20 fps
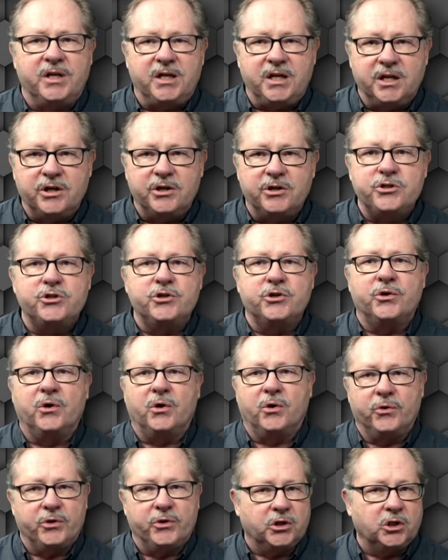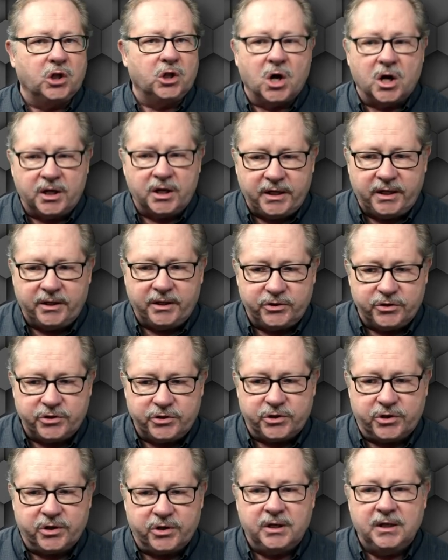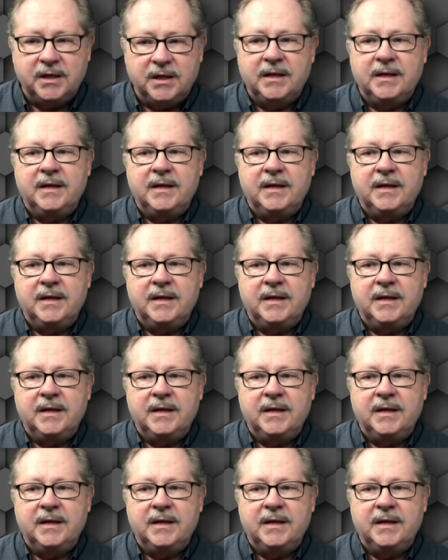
the integer or the long integer.